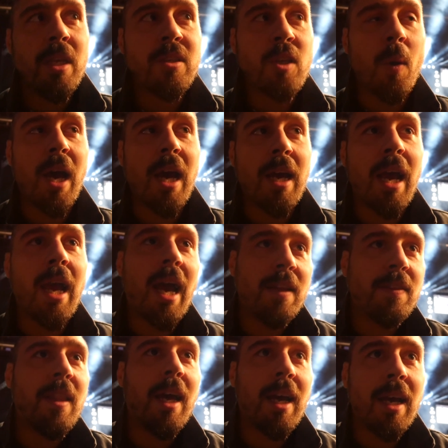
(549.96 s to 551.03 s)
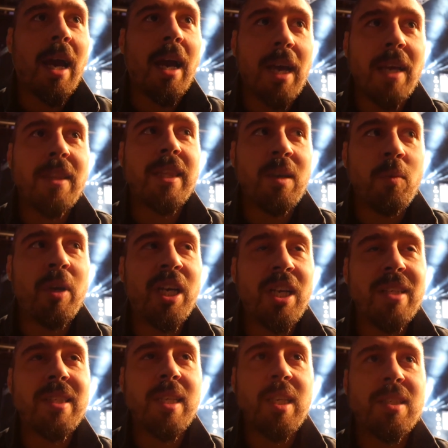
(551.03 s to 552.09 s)
So I think we're going
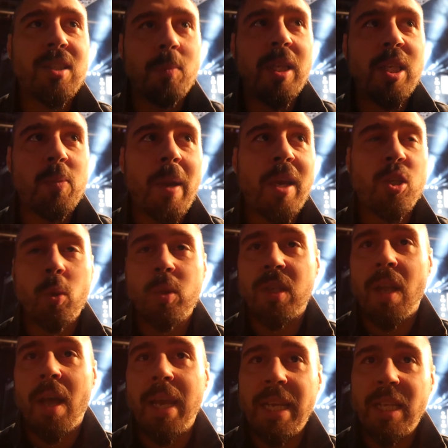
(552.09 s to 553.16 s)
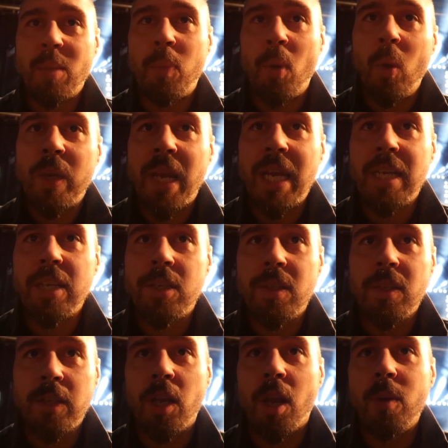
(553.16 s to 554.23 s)
to see something special tonight. Either Paul Daley,
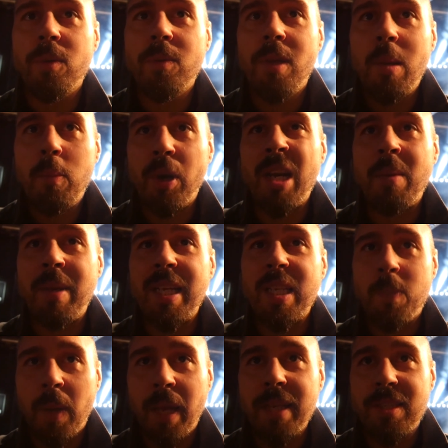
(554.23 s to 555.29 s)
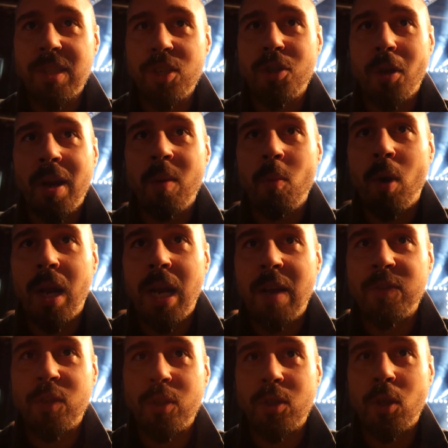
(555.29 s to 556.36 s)
putting him in his place and showing him what a
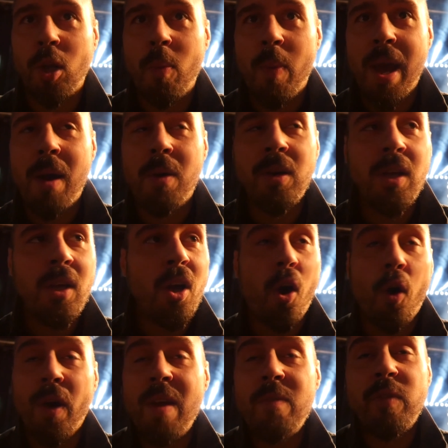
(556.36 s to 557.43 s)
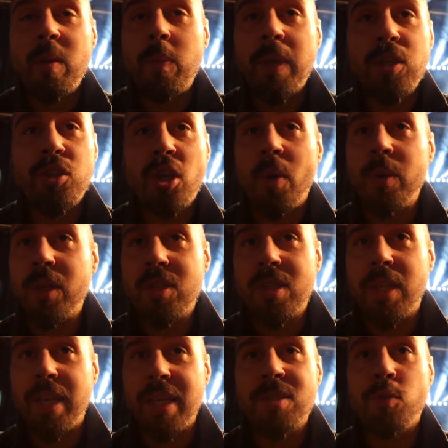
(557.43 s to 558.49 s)
left hook's all about, or MVP showing us
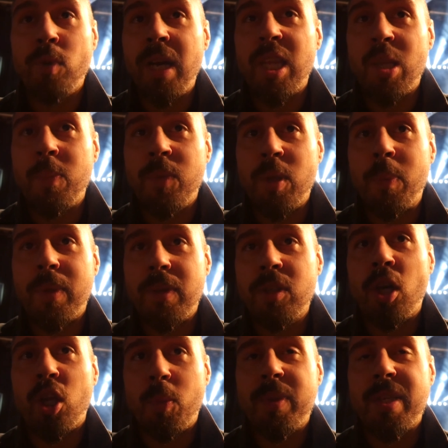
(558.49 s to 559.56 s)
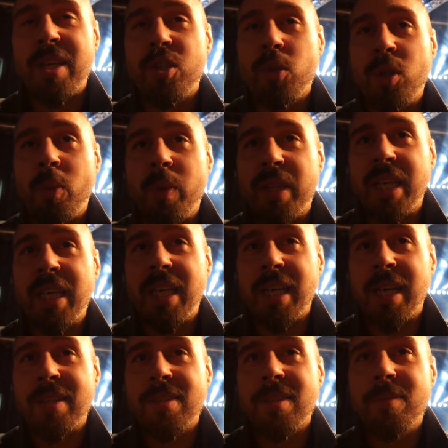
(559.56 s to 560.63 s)
that he's really got the potential that we think he
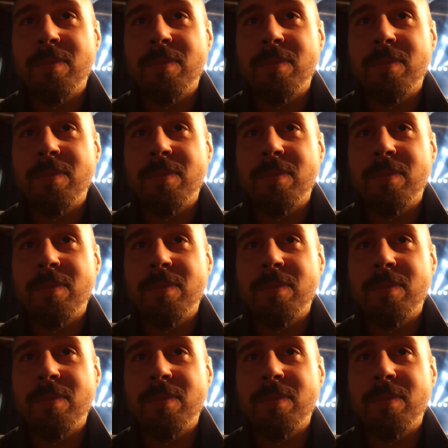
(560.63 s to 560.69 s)
has.